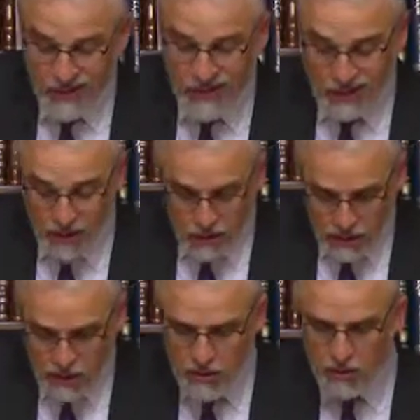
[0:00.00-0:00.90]

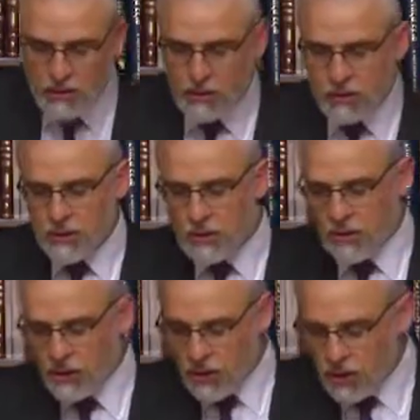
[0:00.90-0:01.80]
Ehrlich,
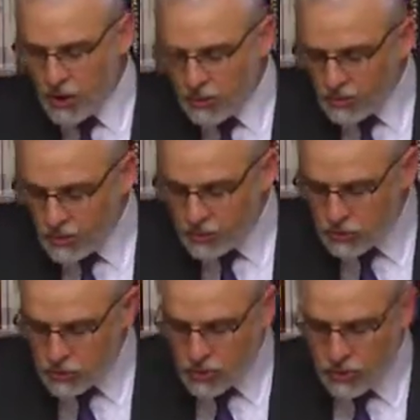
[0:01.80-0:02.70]

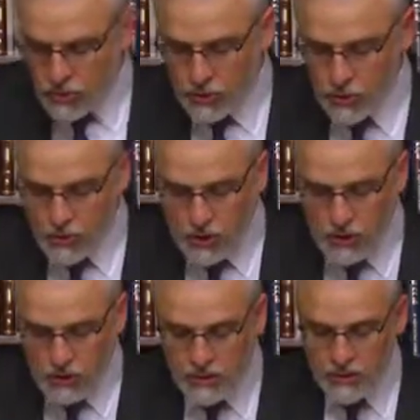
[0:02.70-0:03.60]
approached the
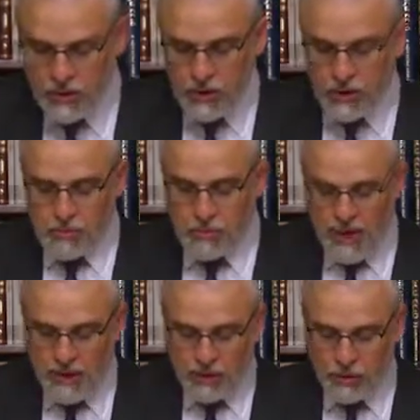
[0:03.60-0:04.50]
Duchan,
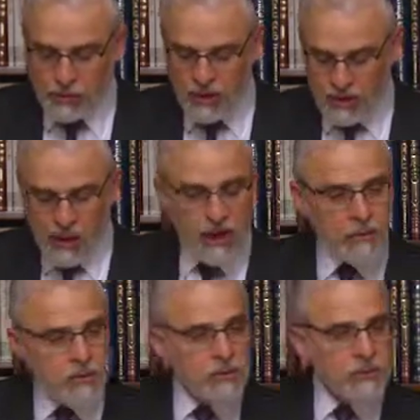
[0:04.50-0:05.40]
banged 3
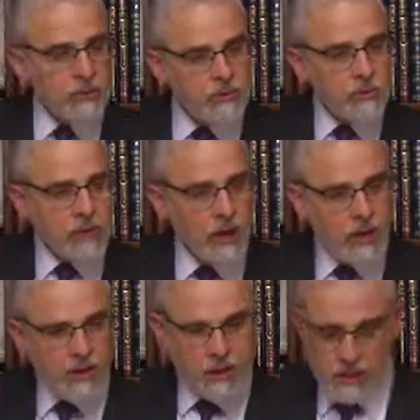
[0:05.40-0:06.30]
times
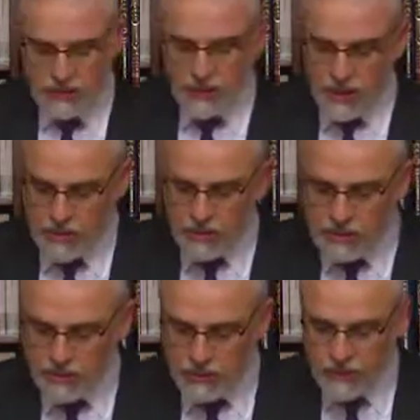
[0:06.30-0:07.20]
on the
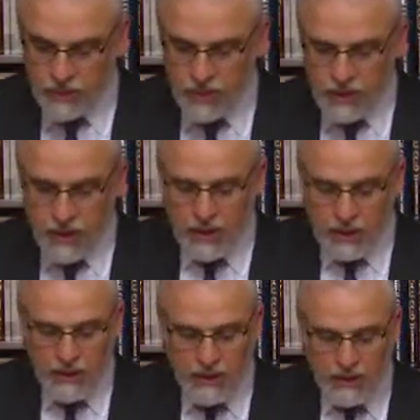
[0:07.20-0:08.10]
table,
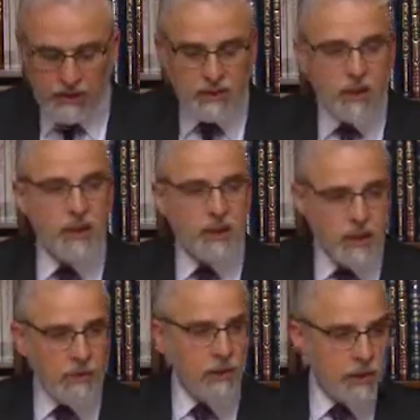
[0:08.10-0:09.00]
and he said a
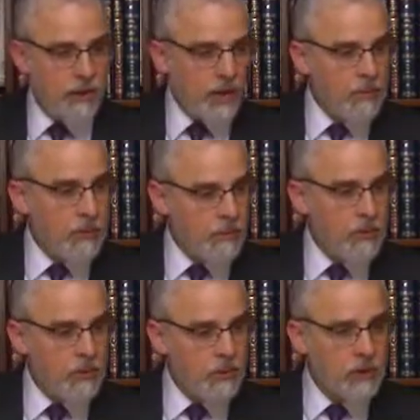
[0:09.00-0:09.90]
Kel Molei Rachmim
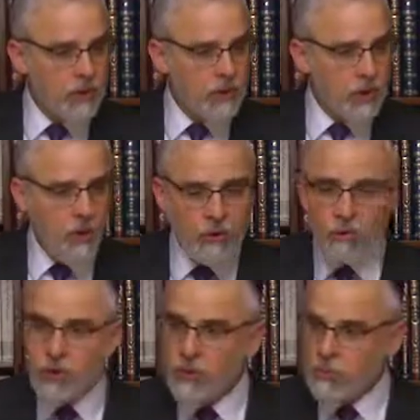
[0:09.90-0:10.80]
for Herzl
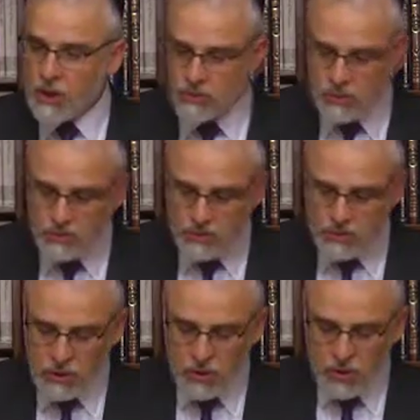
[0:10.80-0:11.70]
over the objections
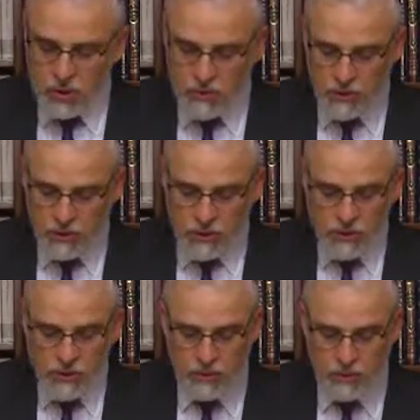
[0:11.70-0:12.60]
of Rav
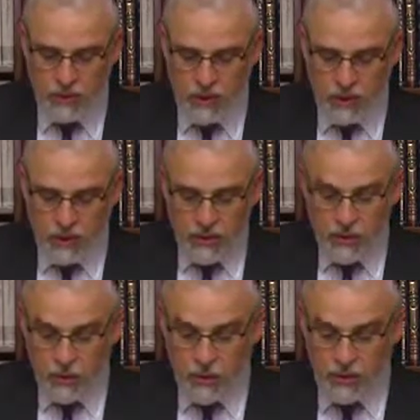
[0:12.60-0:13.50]
Kook. The
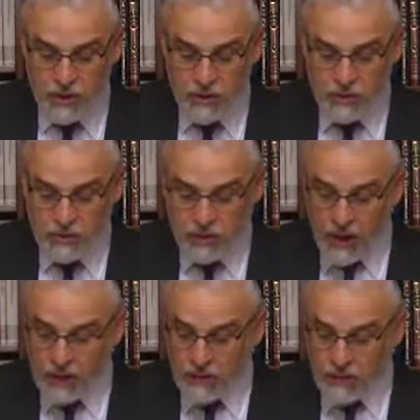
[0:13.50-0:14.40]
community was
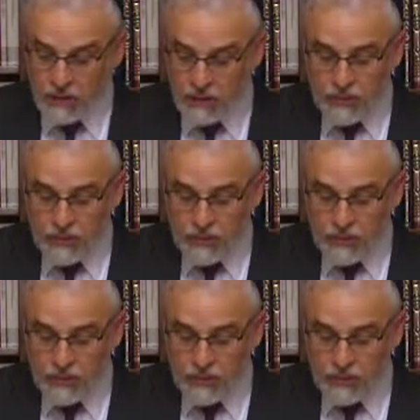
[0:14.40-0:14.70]
divided.